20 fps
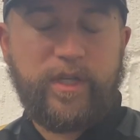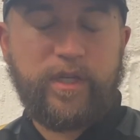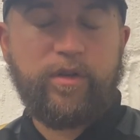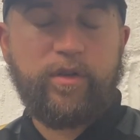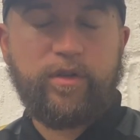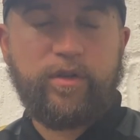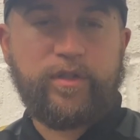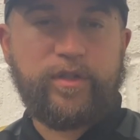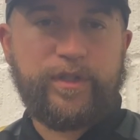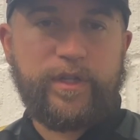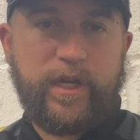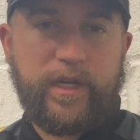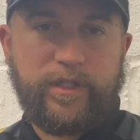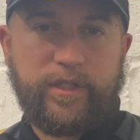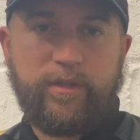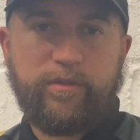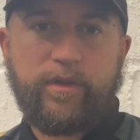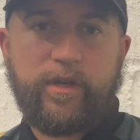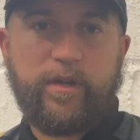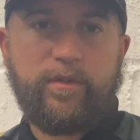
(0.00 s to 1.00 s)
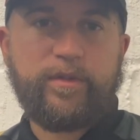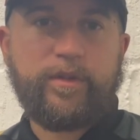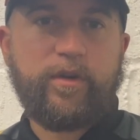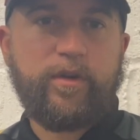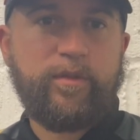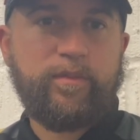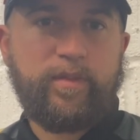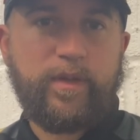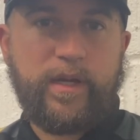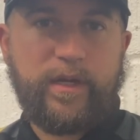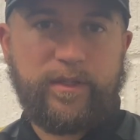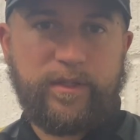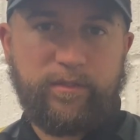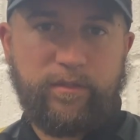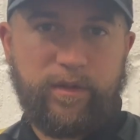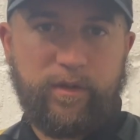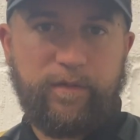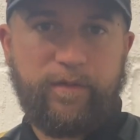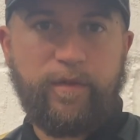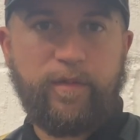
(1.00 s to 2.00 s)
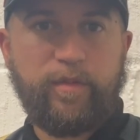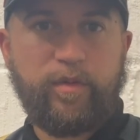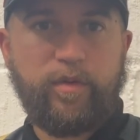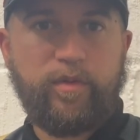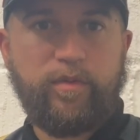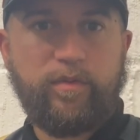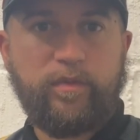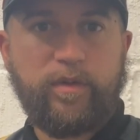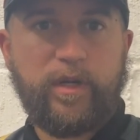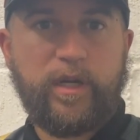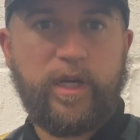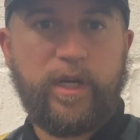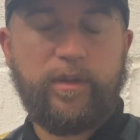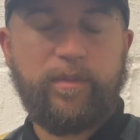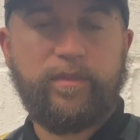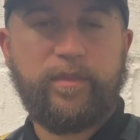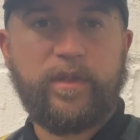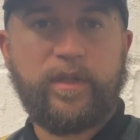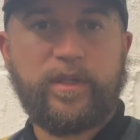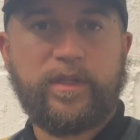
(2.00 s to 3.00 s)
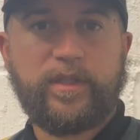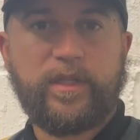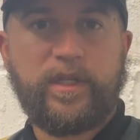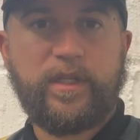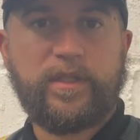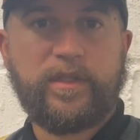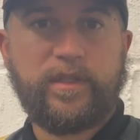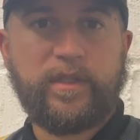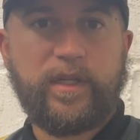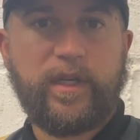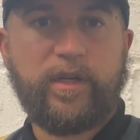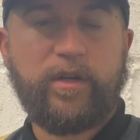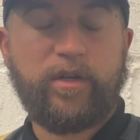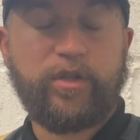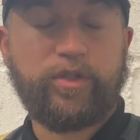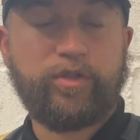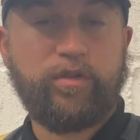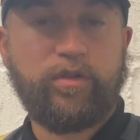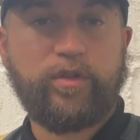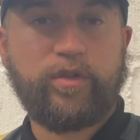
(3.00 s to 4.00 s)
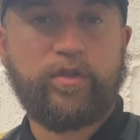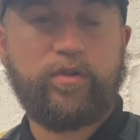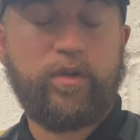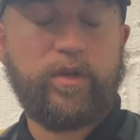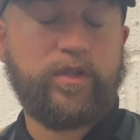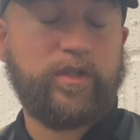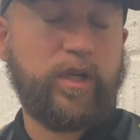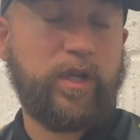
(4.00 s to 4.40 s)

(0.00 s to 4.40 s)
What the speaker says: They've got a good side. Tom Cope's got them playing some good football this season. They've got a strong squad.